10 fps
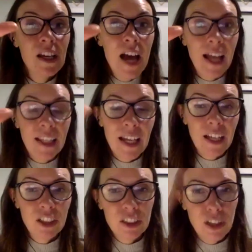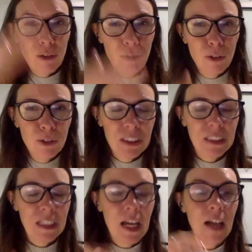and they actually don't
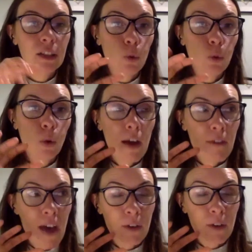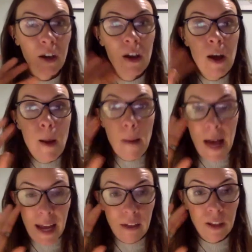understand or have ever
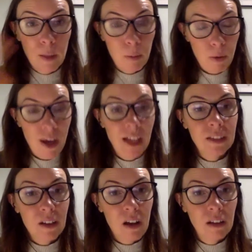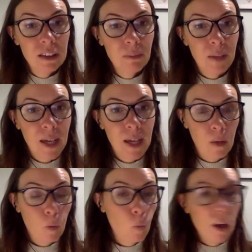allow their brain to contemplate
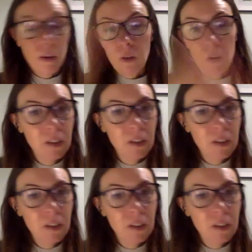what are all the